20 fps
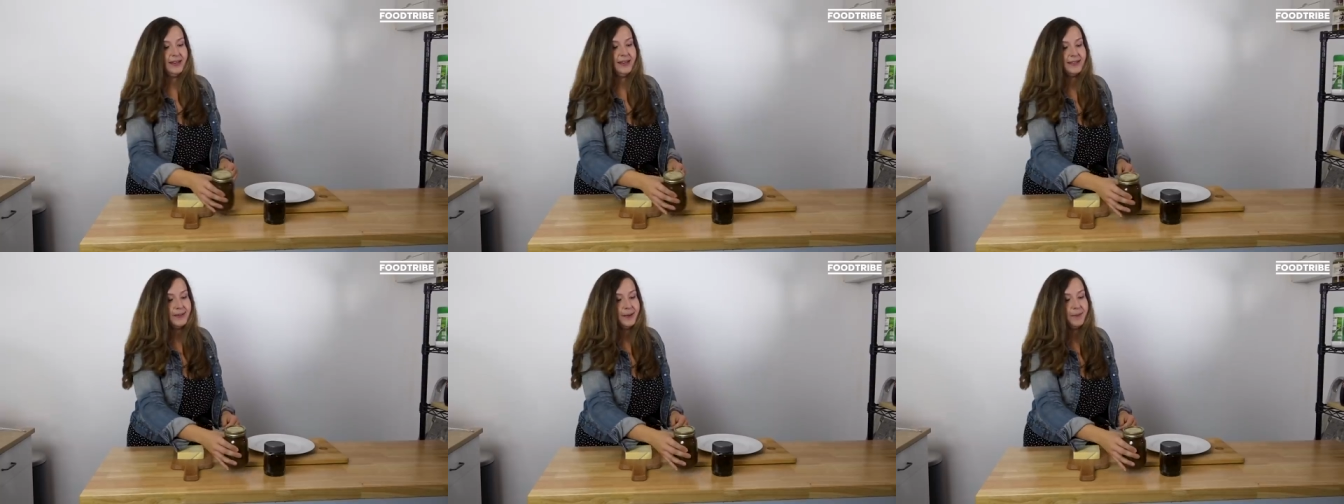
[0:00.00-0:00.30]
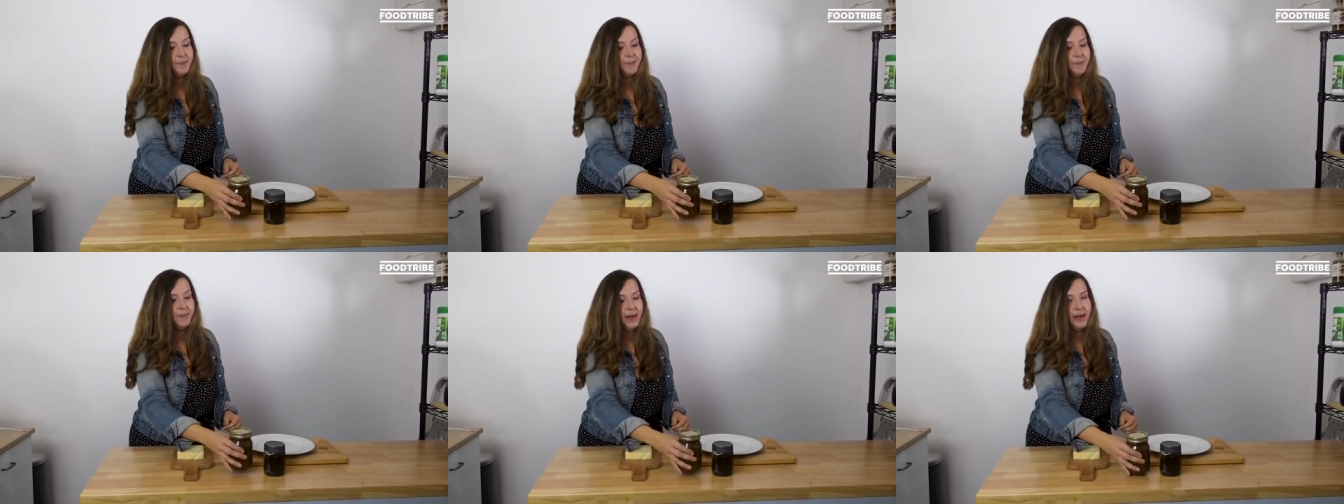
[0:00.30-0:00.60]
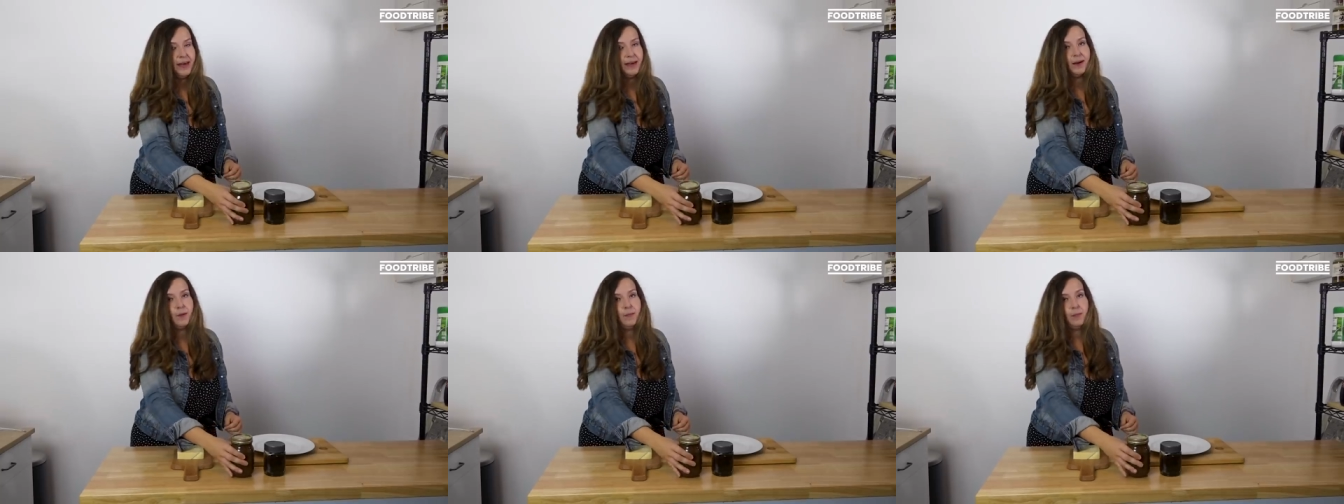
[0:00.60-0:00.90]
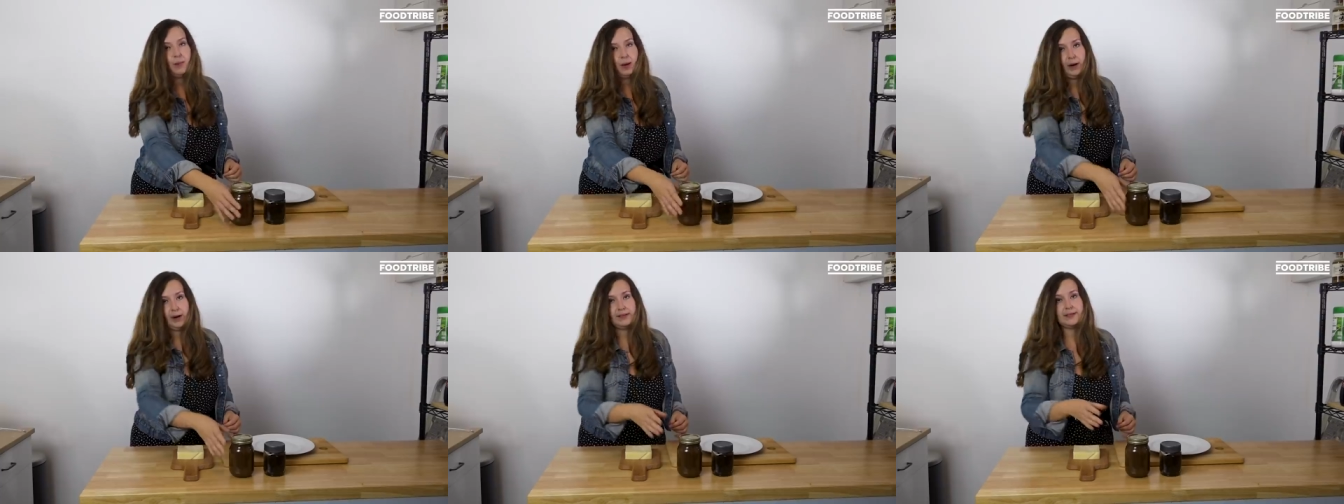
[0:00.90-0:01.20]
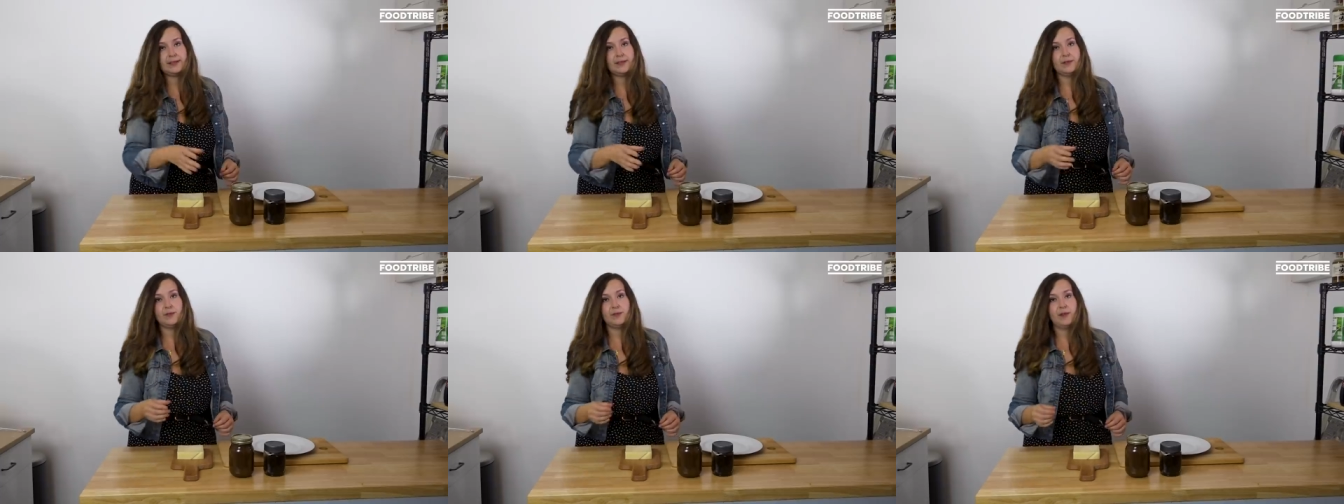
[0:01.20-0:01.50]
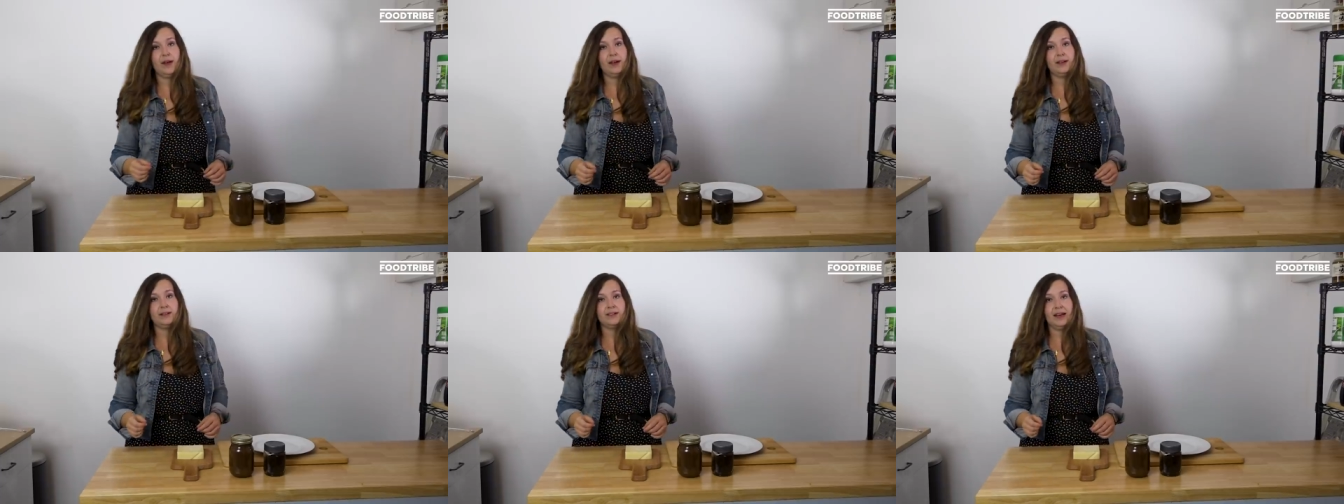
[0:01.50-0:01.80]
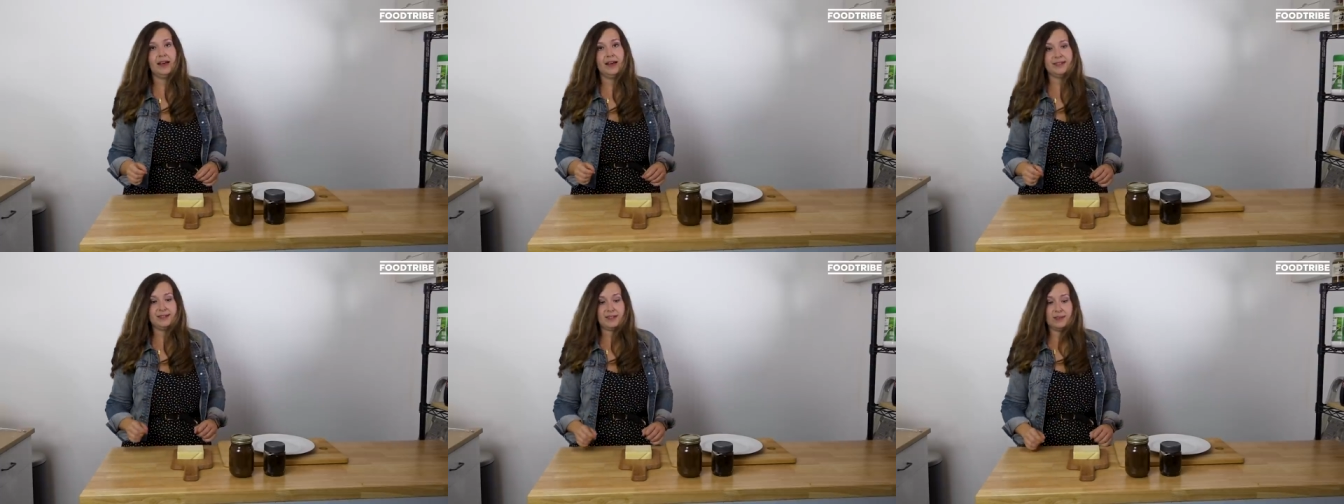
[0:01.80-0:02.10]
he is a big Branston
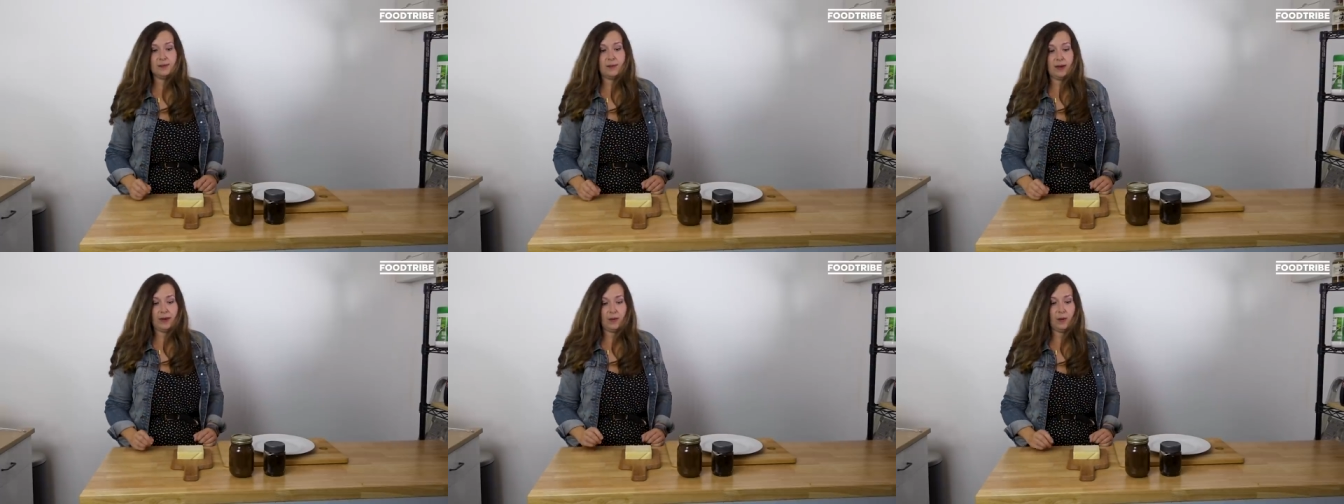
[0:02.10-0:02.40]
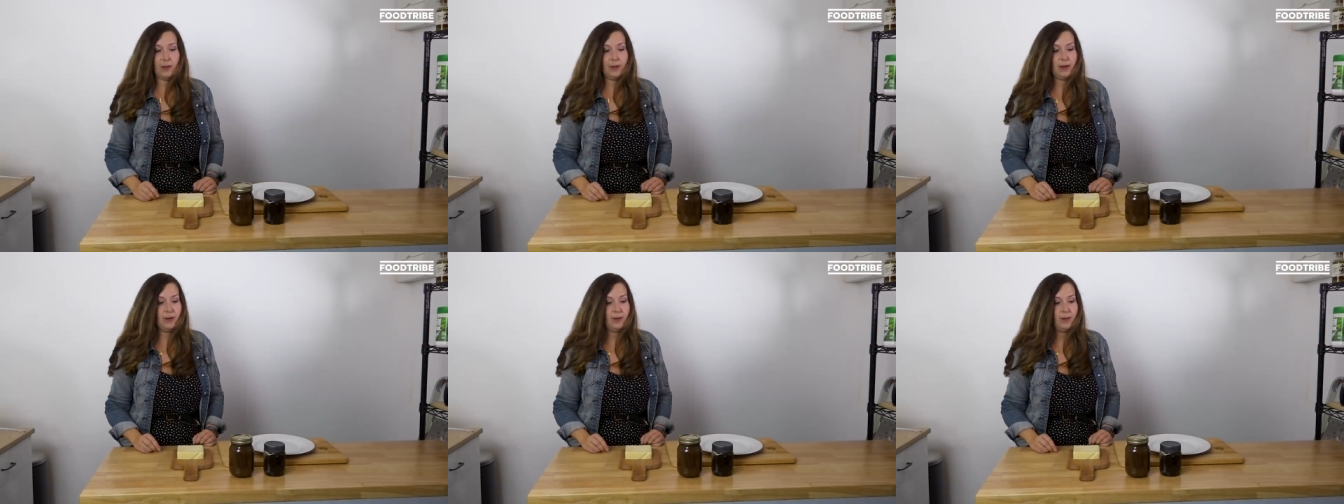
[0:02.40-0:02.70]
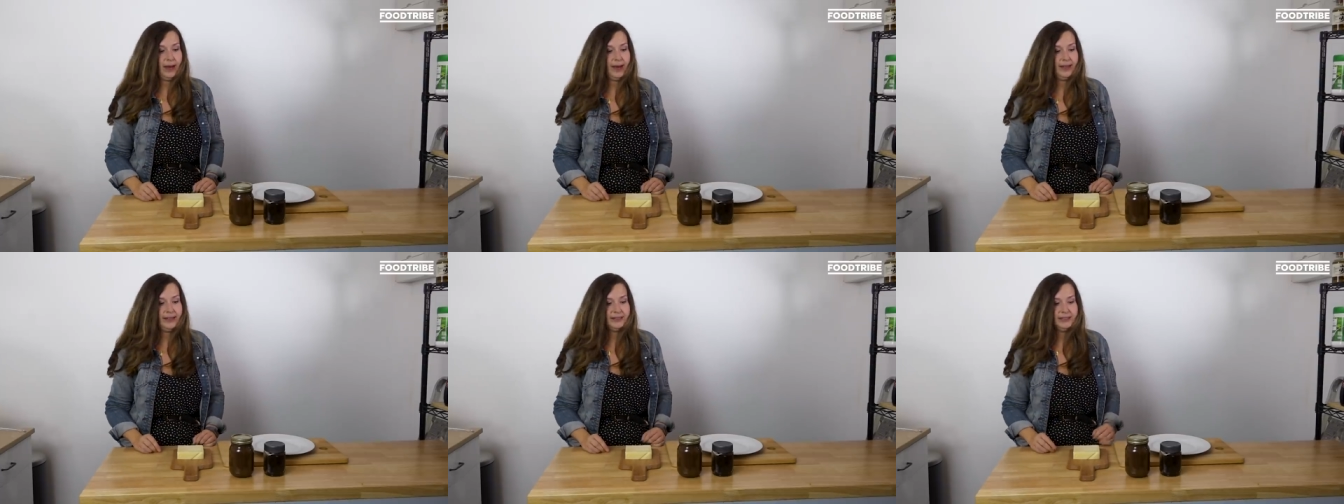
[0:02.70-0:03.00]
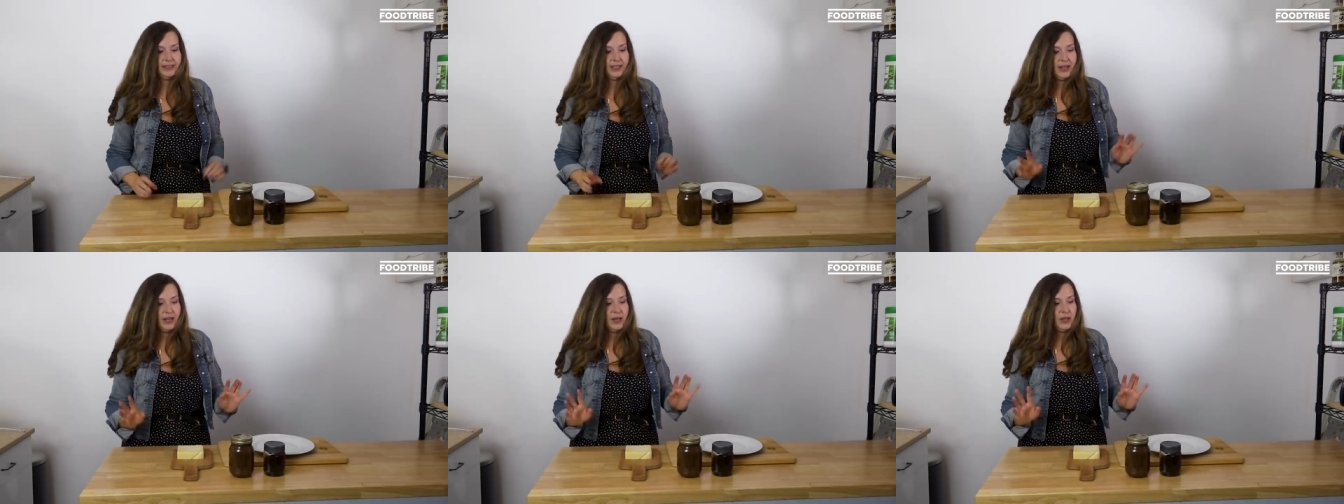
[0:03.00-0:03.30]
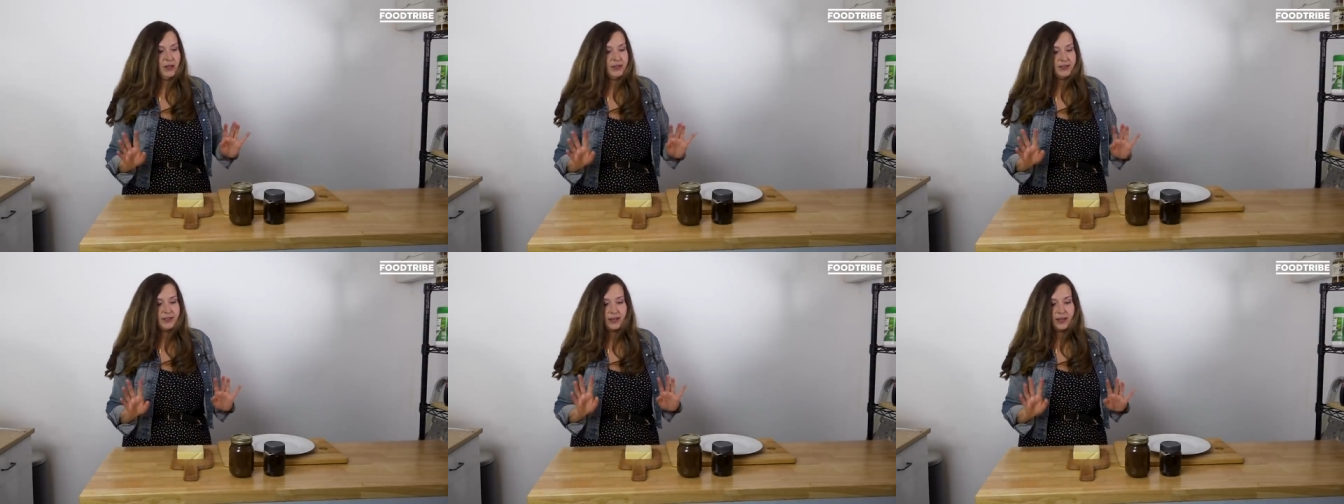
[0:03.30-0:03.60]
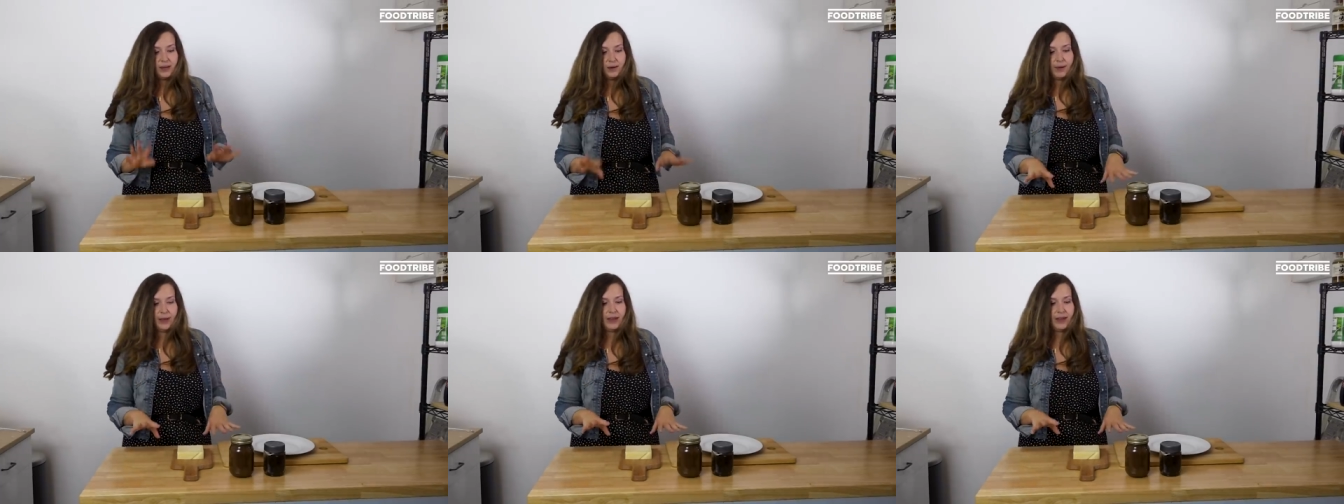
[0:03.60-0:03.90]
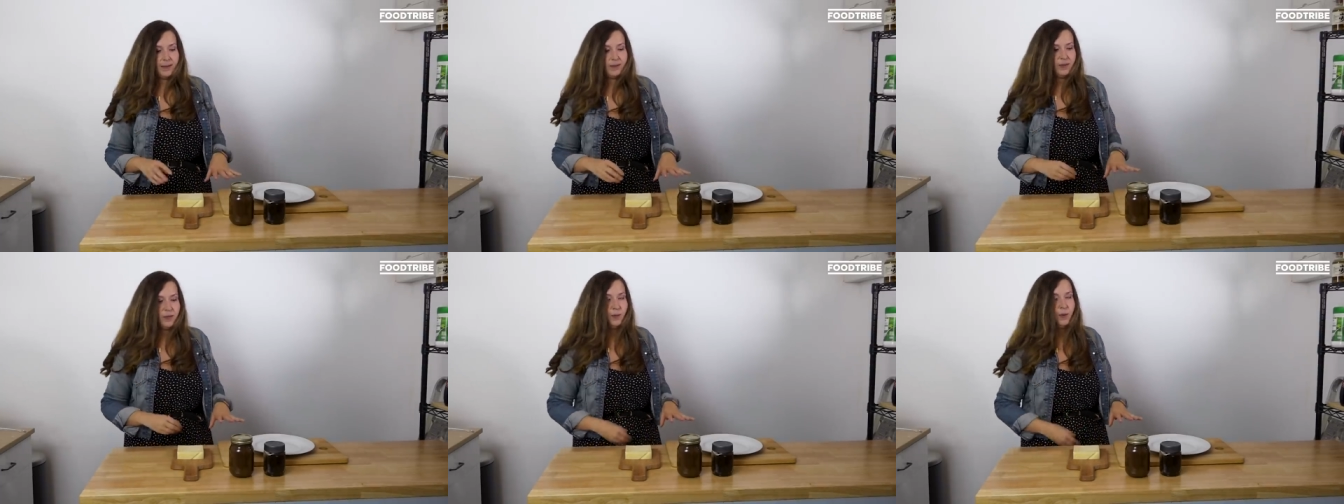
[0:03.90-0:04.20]
fan, as you may well be aware. So we are gonna make
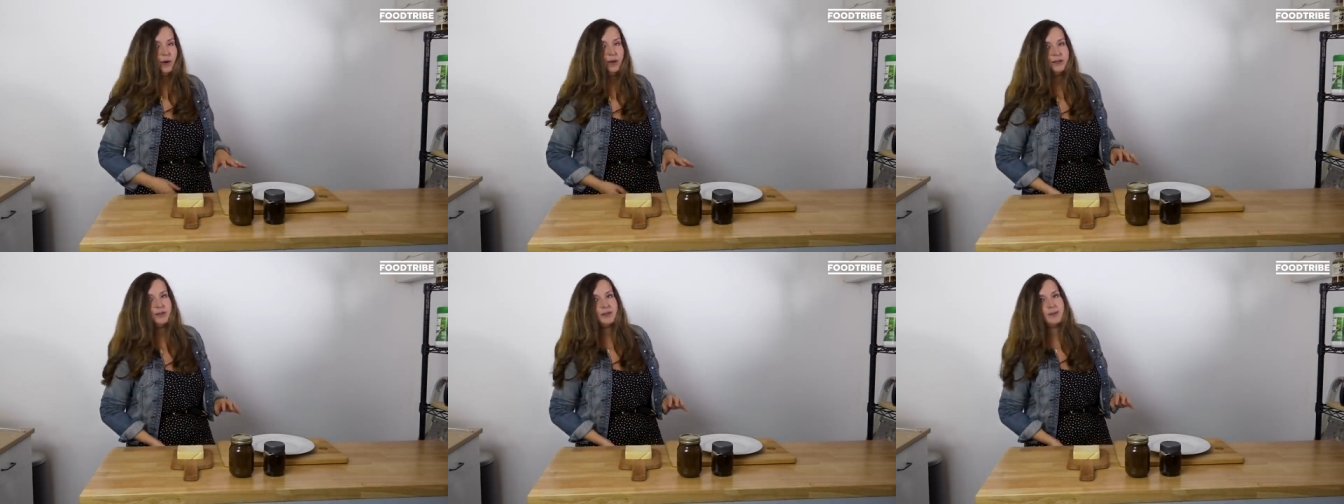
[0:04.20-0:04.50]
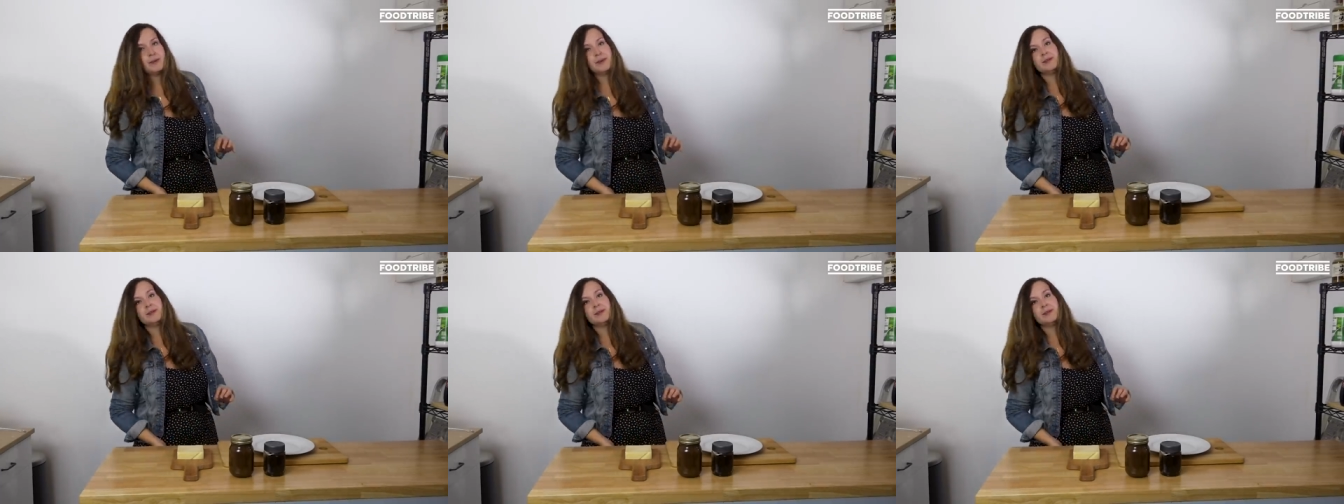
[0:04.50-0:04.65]
him the world's